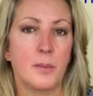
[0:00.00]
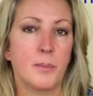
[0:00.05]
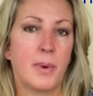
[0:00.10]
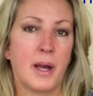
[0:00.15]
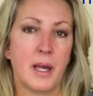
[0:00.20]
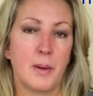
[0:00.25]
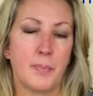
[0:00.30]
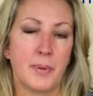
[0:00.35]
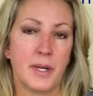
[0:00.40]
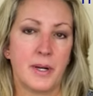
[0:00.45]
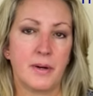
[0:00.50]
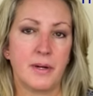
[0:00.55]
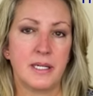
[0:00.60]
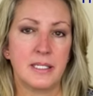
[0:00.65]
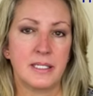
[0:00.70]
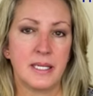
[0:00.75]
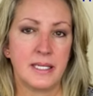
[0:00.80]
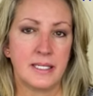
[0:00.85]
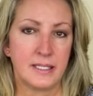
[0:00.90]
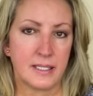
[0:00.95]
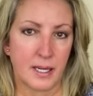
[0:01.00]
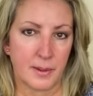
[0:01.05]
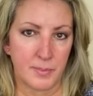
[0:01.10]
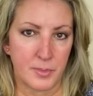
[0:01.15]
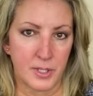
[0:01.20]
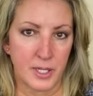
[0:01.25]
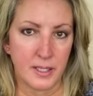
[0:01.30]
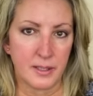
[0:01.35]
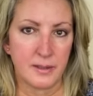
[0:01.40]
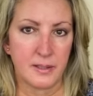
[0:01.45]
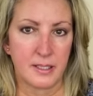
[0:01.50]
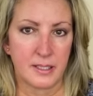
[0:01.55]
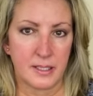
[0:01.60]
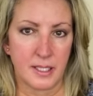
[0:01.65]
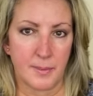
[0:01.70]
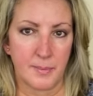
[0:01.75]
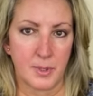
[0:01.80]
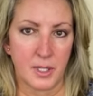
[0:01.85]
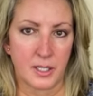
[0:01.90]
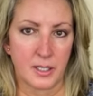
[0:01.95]
by appearing as a subject, the
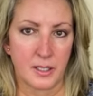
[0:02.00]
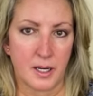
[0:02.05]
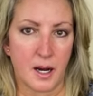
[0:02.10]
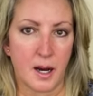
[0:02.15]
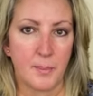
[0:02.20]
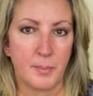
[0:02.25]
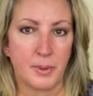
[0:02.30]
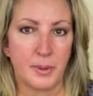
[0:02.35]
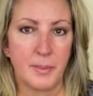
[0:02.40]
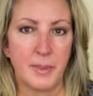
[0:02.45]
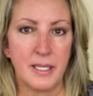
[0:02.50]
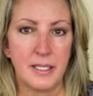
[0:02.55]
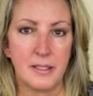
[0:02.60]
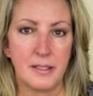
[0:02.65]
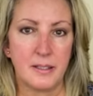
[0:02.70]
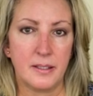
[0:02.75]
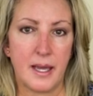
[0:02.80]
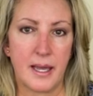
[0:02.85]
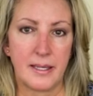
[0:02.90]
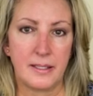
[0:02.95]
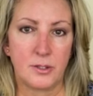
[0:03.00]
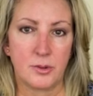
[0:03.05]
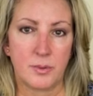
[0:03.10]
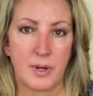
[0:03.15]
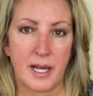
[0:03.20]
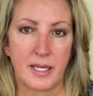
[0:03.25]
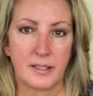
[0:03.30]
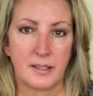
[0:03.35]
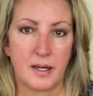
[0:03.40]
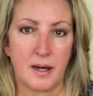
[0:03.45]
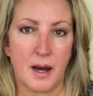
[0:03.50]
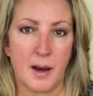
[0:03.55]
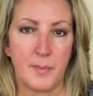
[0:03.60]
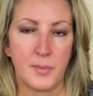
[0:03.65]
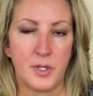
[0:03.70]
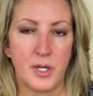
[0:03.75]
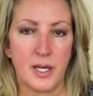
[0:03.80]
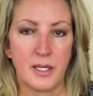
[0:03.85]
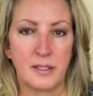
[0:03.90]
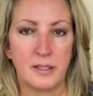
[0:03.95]
subject complement, a direct
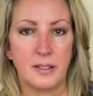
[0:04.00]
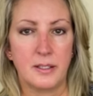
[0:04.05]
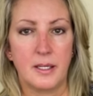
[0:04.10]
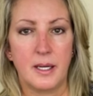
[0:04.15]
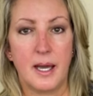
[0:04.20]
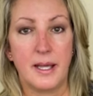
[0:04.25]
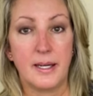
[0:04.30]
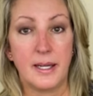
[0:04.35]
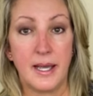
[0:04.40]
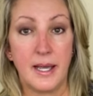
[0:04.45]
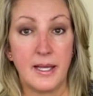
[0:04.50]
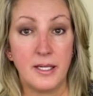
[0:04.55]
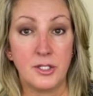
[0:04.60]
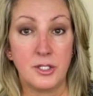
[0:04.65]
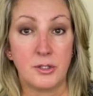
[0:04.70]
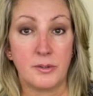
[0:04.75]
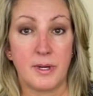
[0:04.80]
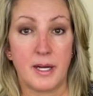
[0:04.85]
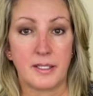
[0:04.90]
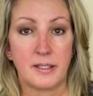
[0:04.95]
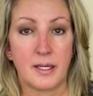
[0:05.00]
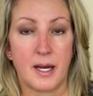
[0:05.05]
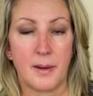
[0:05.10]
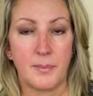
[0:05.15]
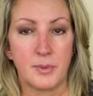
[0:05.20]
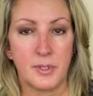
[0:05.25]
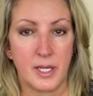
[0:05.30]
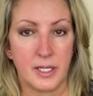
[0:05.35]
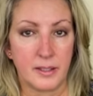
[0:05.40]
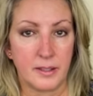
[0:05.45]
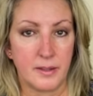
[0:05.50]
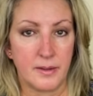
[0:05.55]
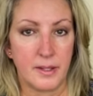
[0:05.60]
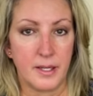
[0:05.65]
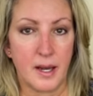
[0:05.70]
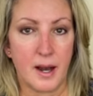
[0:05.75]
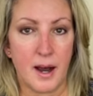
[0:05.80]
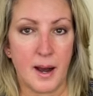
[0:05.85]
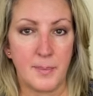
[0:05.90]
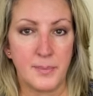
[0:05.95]
object, an indirect object,
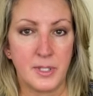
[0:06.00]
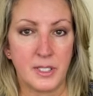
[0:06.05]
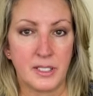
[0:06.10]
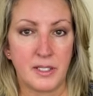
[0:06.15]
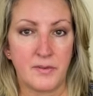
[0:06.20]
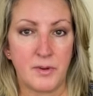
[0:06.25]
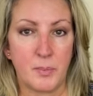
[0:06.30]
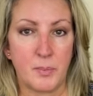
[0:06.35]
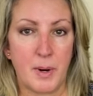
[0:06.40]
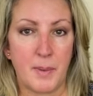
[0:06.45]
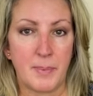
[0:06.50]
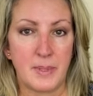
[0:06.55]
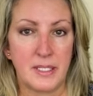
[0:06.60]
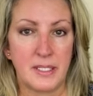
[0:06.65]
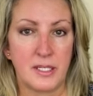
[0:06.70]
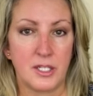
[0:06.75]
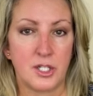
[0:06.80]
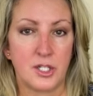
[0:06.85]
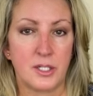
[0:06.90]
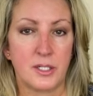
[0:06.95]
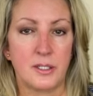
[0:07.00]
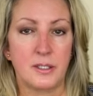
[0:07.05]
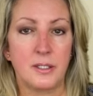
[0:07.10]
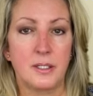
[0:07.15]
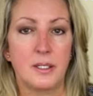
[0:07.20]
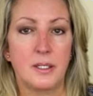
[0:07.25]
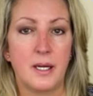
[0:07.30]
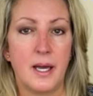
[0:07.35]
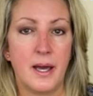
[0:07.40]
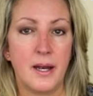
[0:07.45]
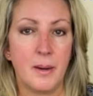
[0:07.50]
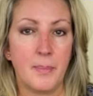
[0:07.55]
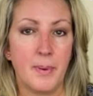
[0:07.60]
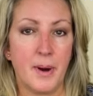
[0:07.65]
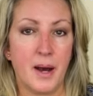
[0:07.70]
the object of the preposition, and a